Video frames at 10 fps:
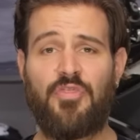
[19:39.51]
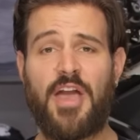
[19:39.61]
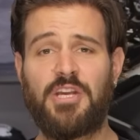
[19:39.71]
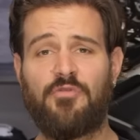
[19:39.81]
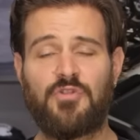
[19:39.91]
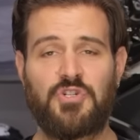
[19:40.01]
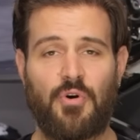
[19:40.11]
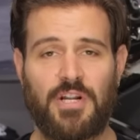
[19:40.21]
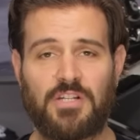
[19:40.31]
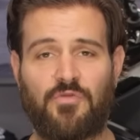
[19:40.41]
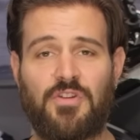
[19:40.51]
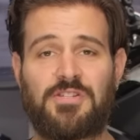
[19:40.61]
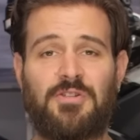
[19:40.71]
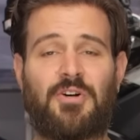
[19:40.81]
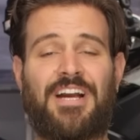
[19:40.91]
Thank you for joining us for
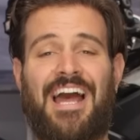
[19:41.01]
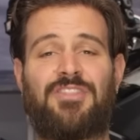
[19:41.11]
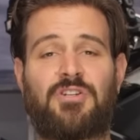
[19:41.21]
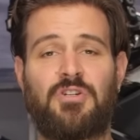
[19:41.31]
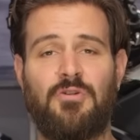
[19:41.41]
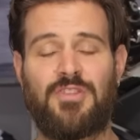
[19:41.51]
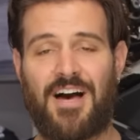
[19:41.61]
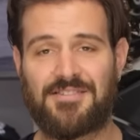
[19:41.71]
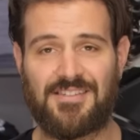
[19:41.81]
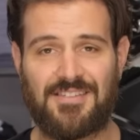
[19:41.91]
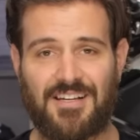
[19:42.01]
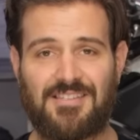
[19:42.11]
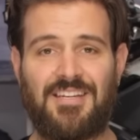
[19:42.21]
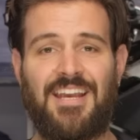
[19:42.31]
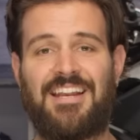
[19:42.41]
this look at the two thousand
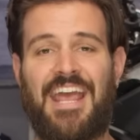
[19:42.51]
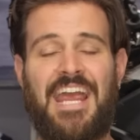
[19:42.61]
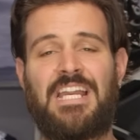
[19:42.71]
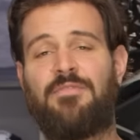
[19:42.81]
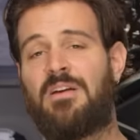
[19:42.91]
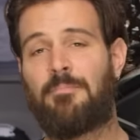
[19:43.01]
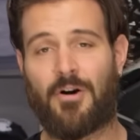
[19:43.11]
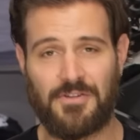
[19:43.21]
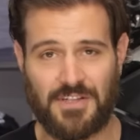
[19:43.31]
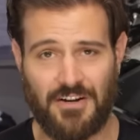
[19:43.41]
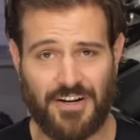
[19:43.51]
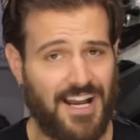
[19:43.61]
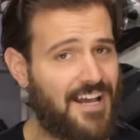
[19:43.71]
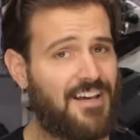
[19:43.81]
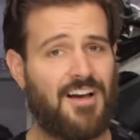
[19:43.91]
sixteen A D V Parts Gear
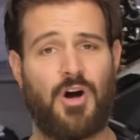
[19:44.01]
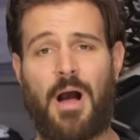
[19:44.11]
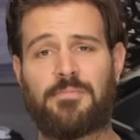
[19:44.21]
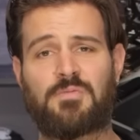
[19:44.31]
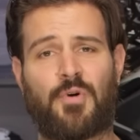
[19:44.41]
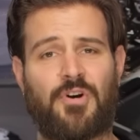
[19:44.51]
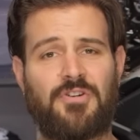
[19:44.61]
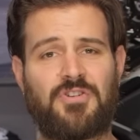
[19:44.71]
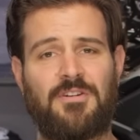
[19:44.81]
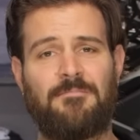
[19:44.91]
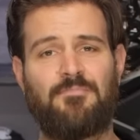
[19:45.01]
Guide. I'm Spurge.